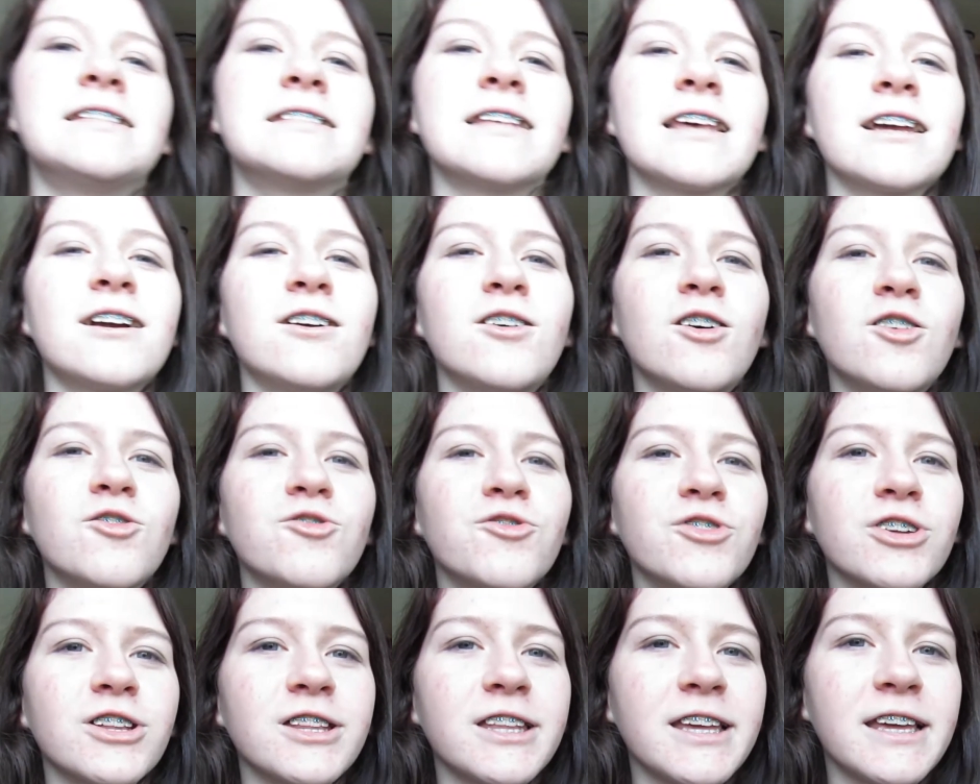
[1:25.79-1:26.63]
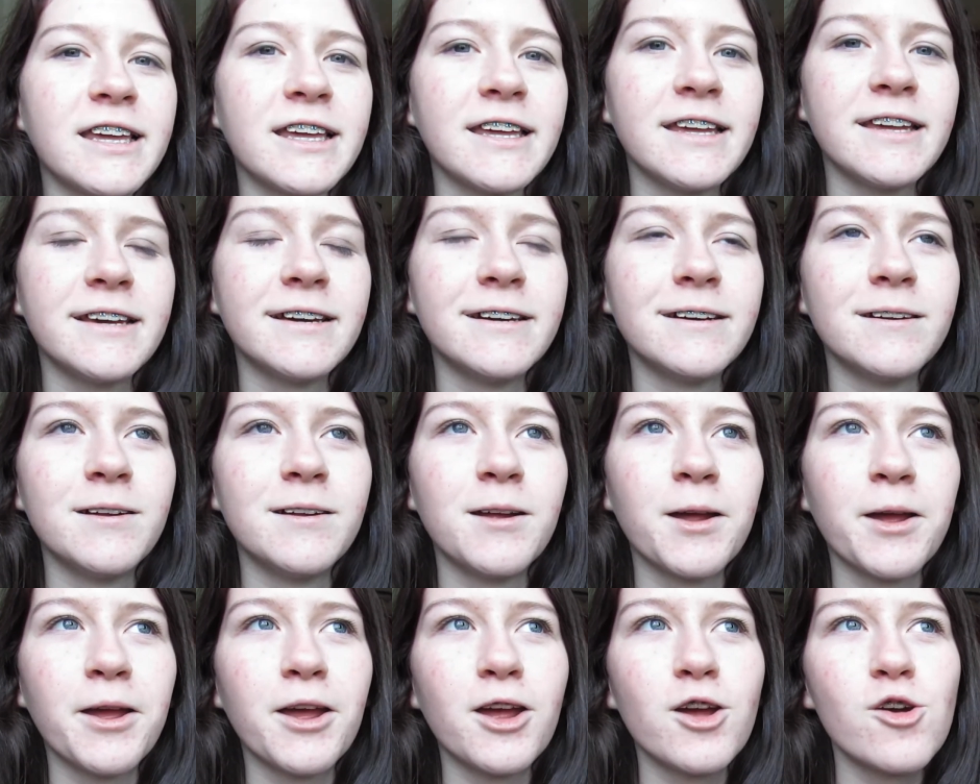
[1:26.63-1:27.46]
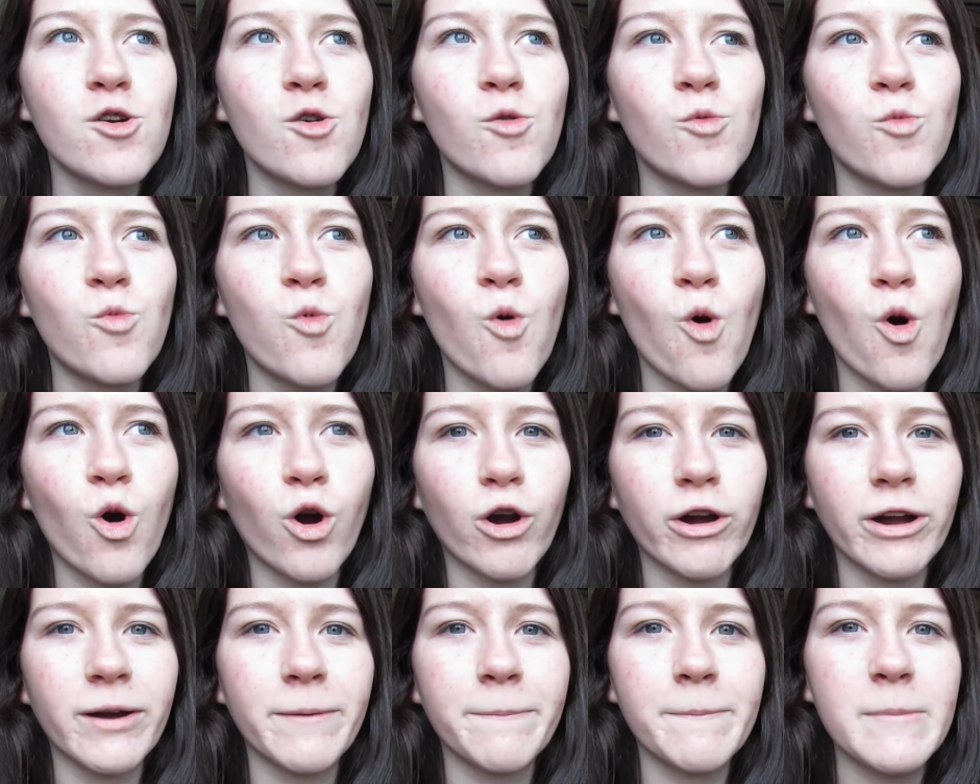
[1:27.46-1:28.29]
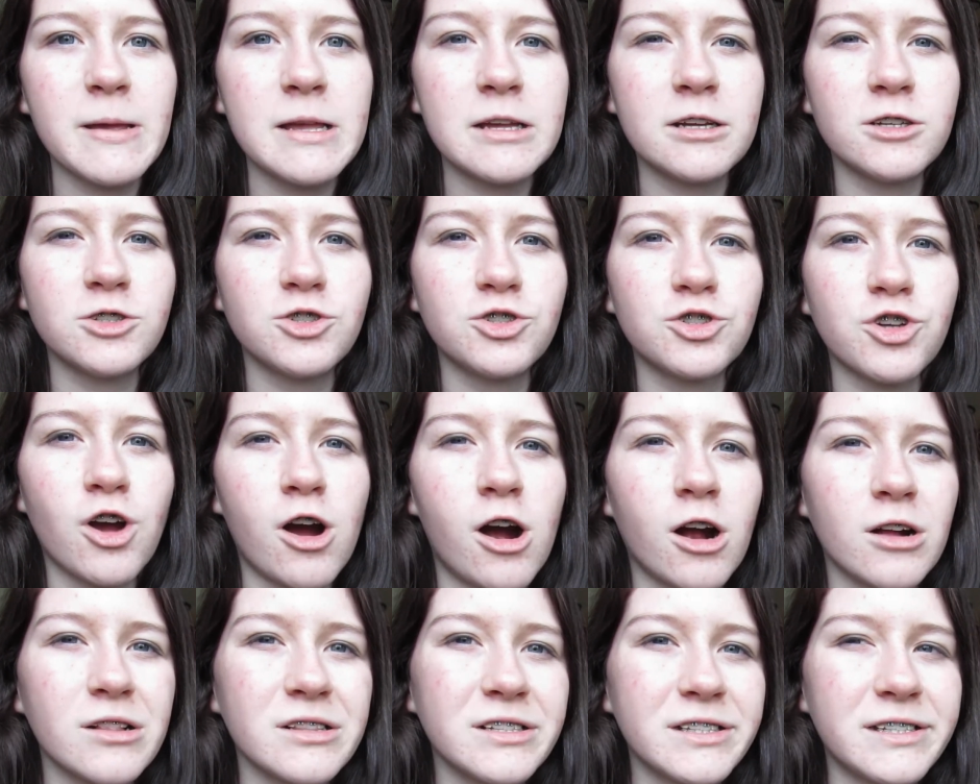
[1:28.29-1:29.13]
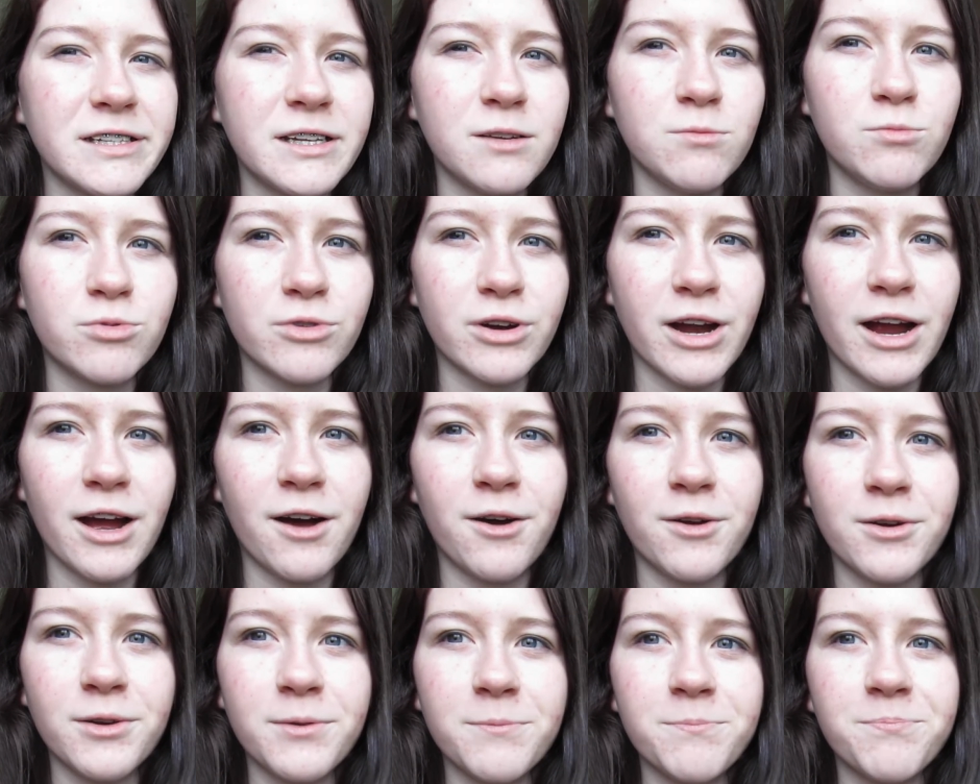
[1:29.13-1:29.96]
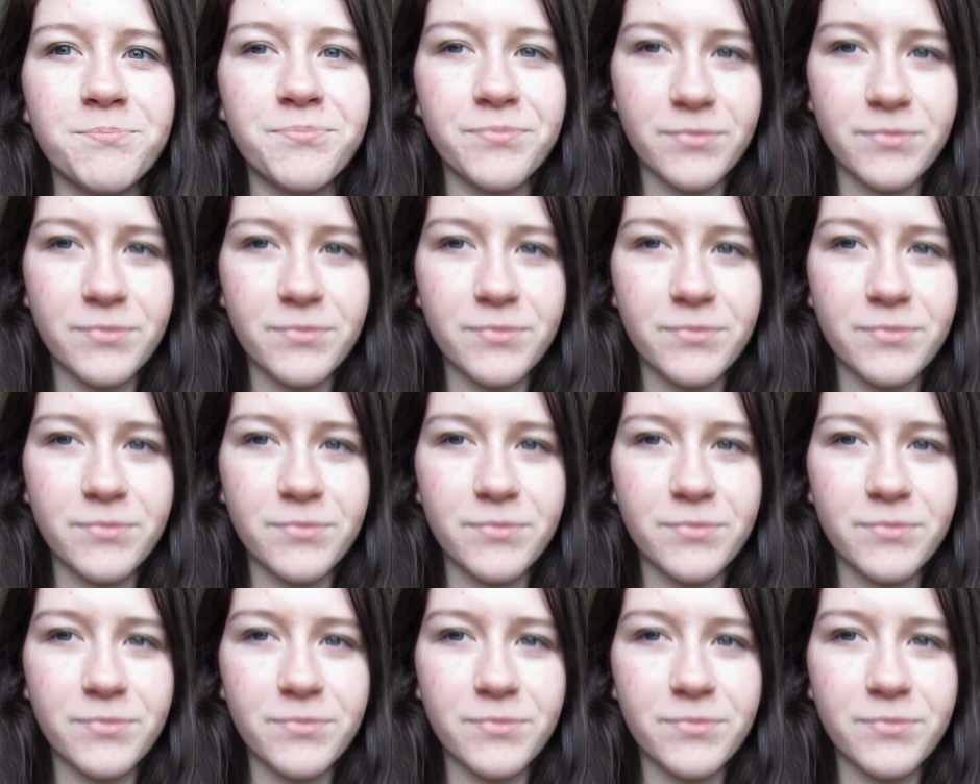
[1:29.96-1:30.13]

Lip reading: It's like a really warm chocolatey brown.